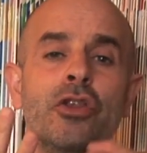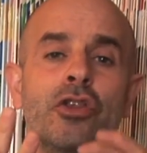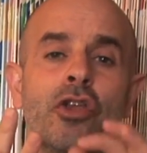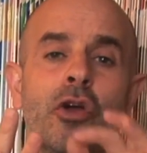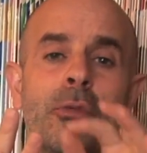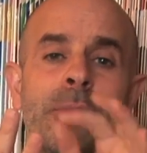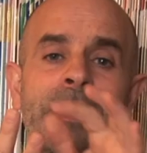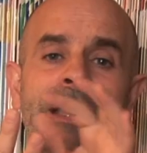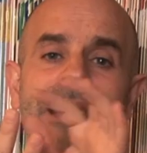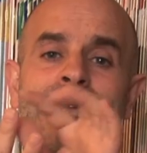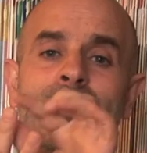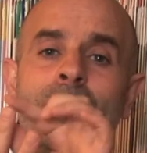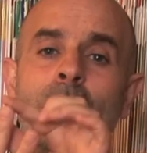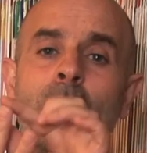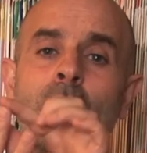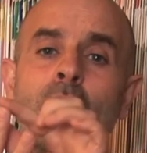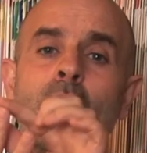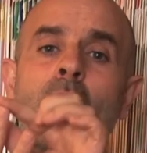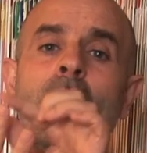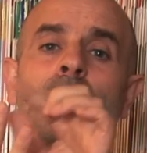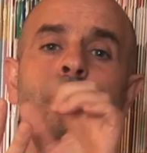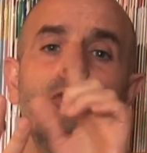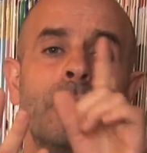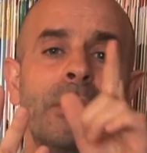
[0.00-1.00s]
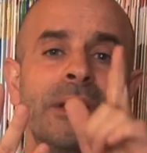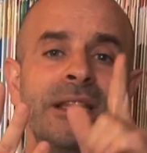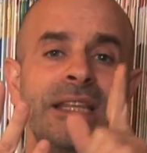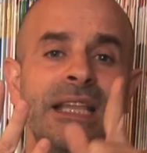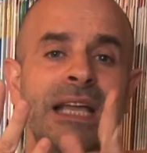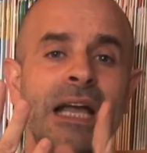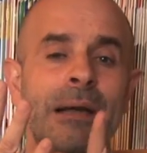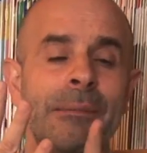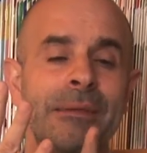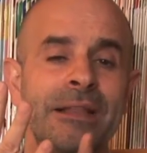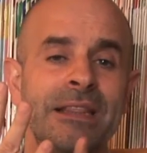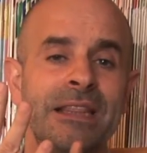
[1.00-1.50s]
Any word from
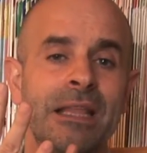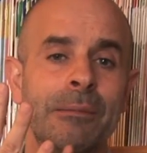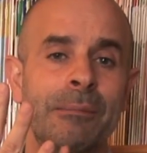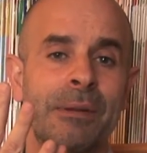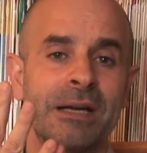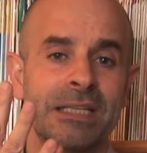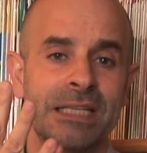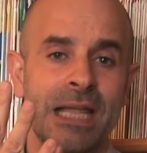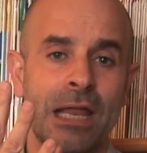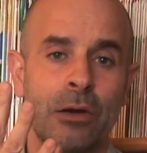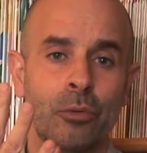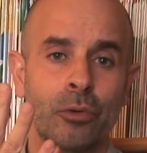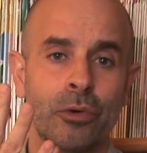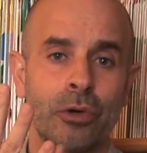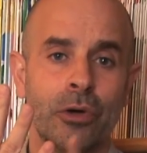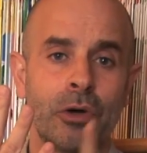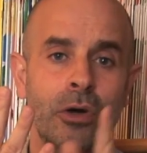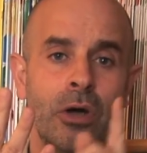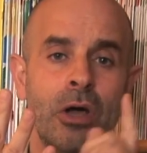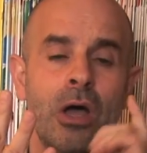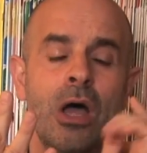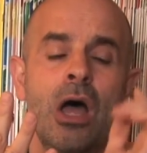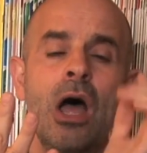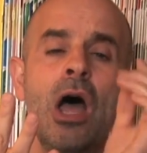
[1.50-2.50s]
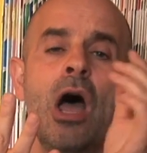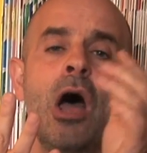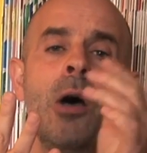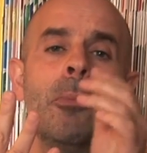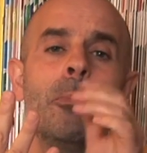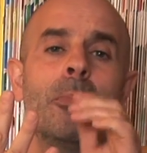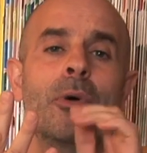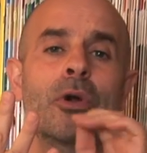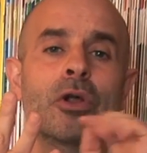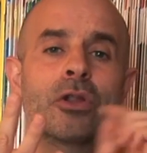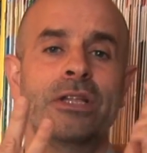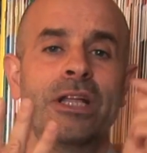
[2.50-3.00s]
any envelope that a student
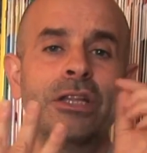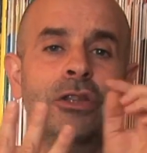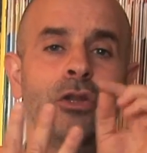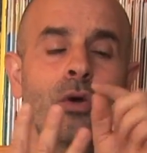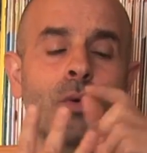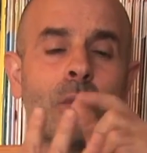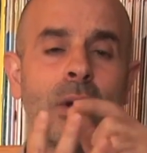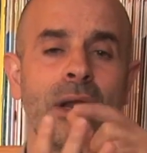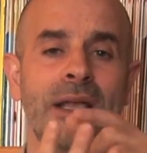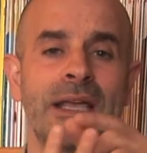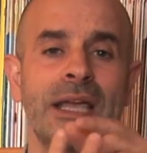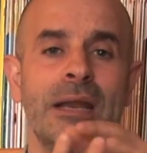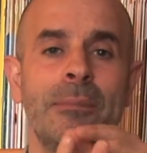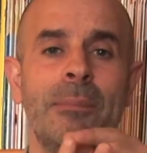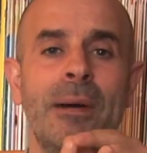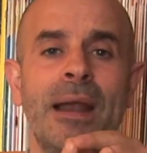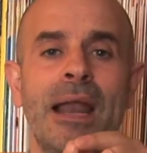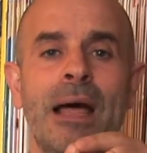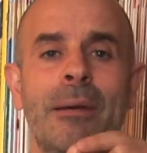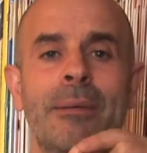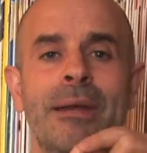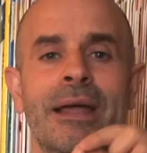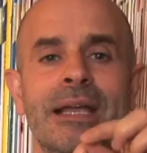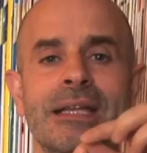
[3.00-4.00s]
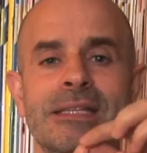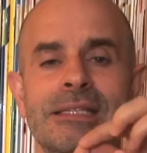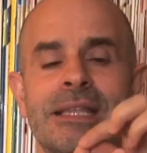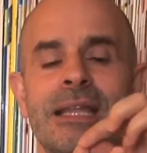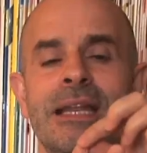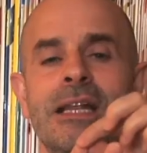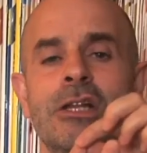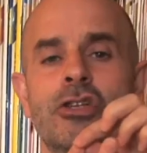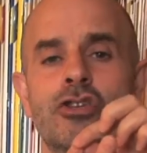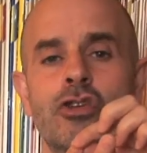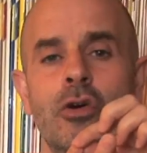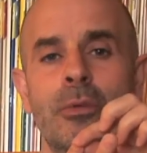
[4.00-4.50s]
misspells will automatically go back to
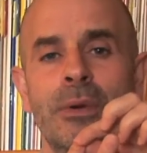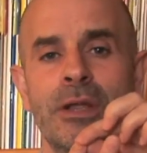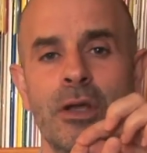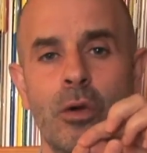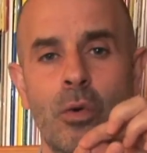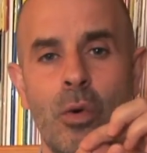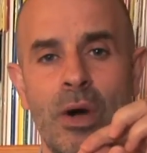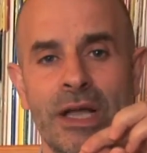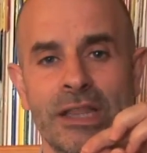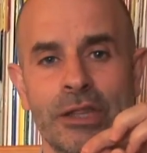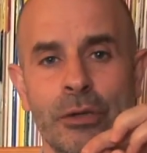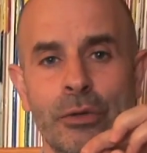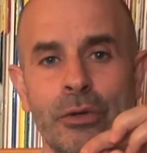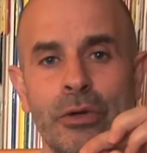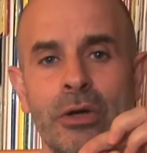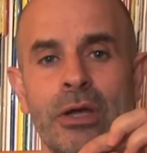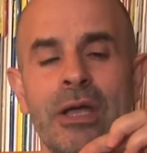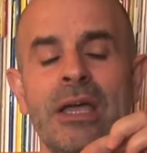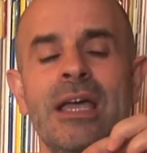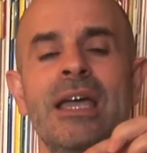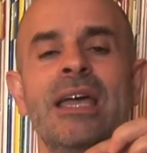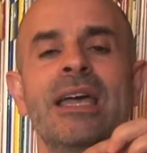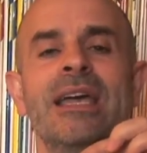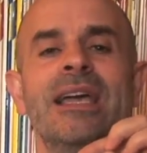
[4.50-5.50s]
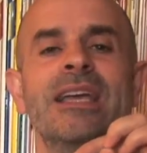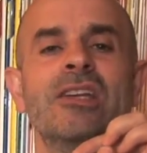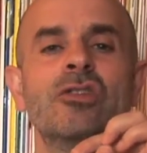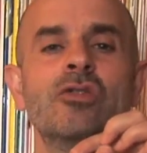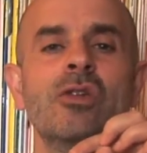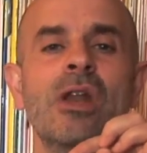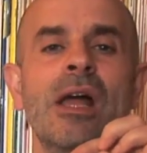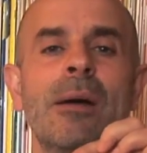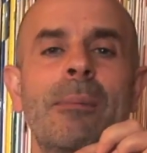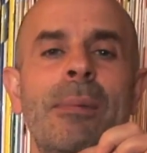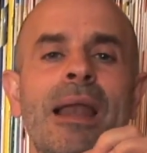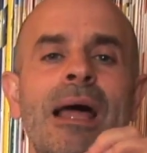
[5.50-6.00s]
envelope number 1.
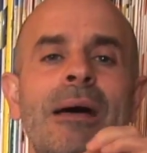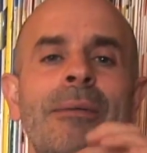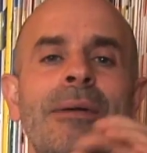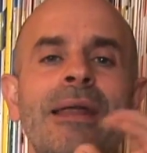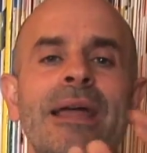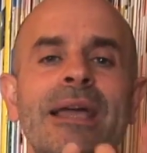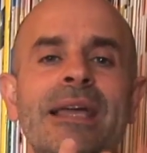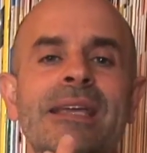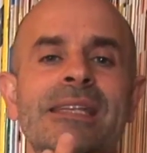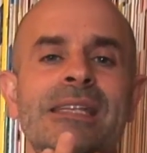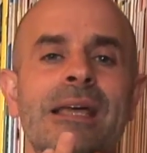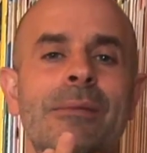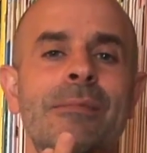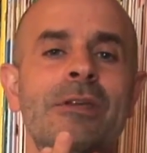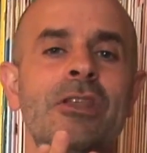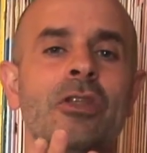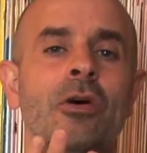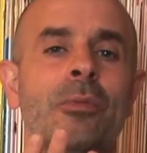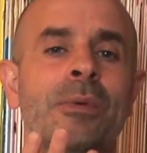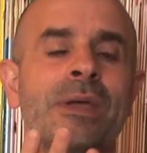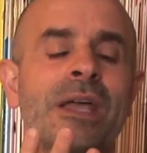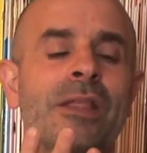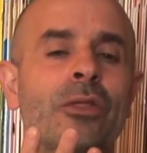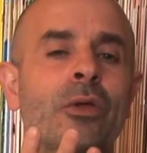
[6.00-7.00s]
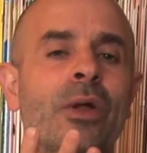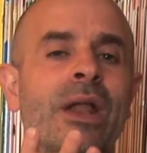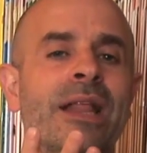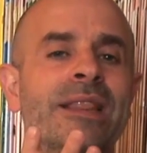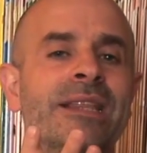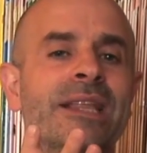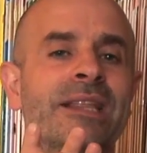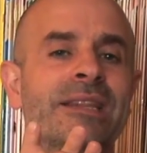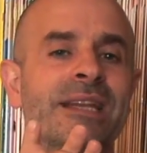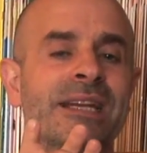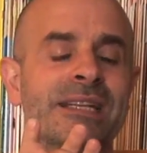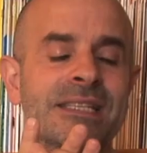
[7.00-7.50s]
This means that all the words in
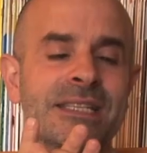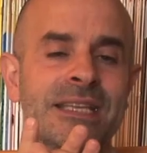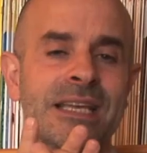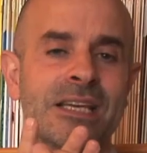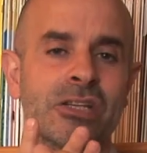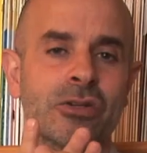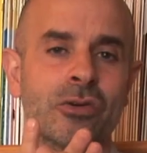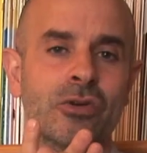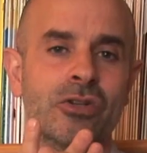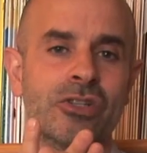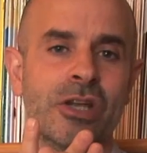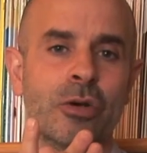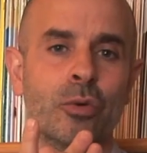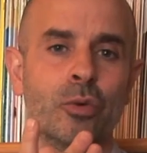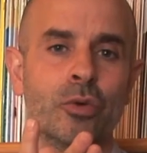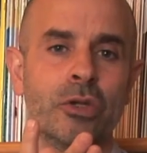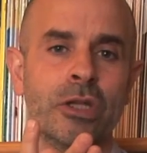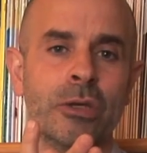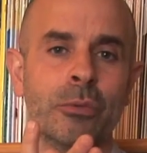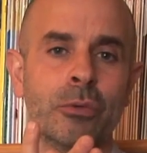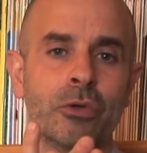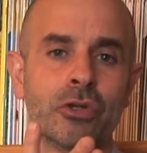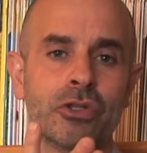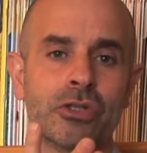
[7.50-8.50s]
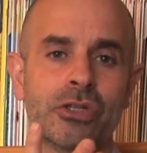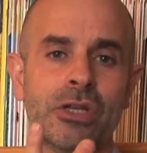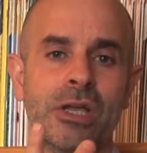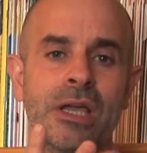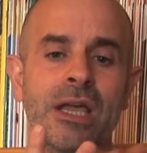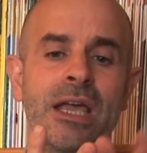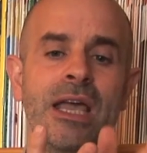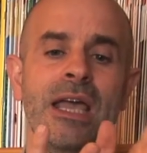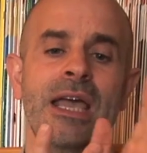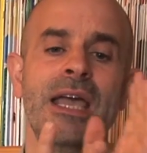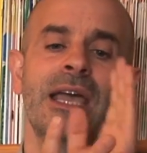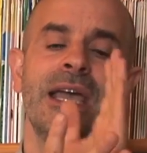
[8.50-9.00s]
envelope number 4 have been
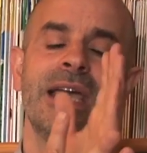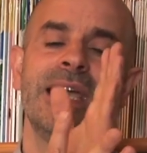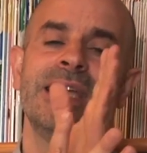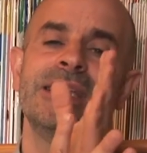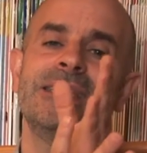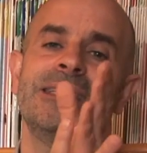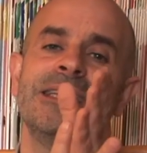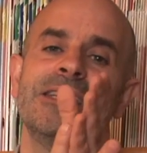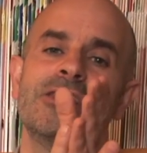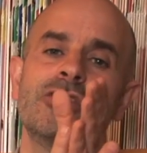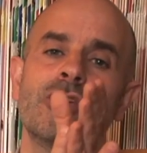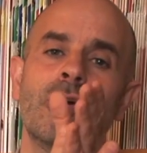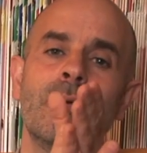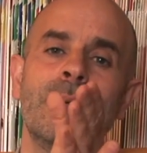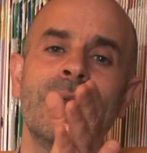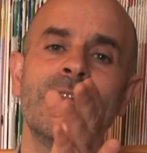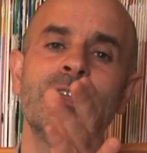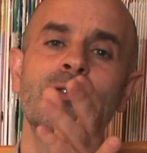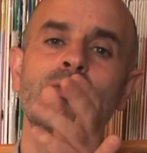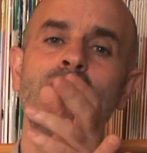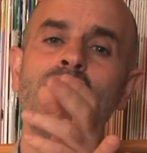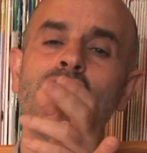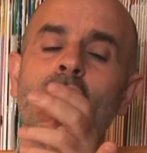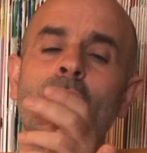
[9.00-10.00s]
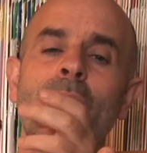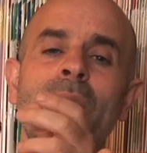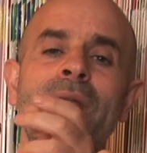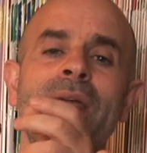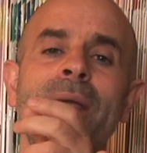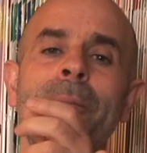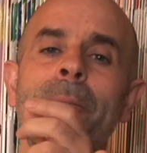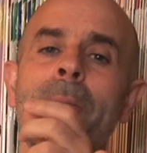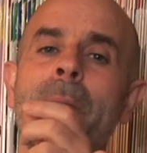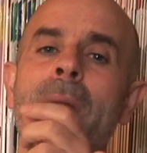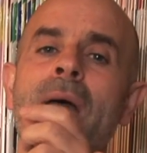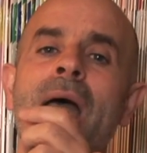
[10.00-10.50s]
spelled correctly at least
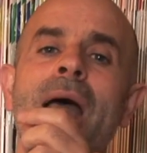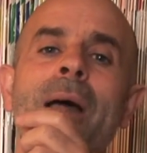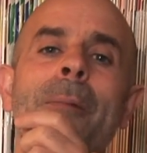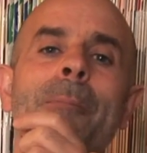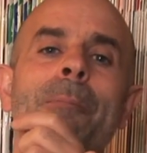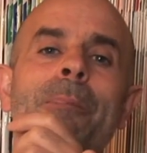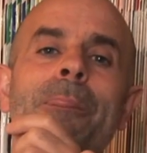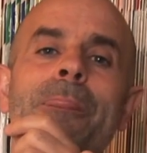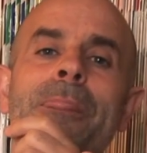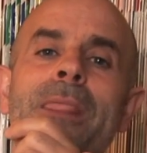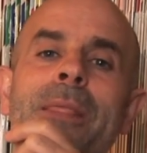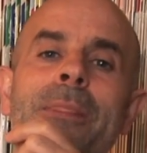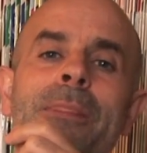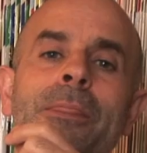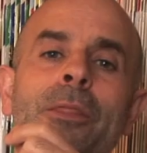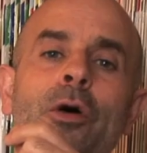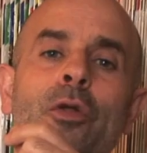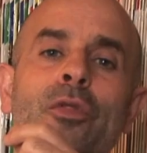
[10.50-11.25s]
3 days in a row.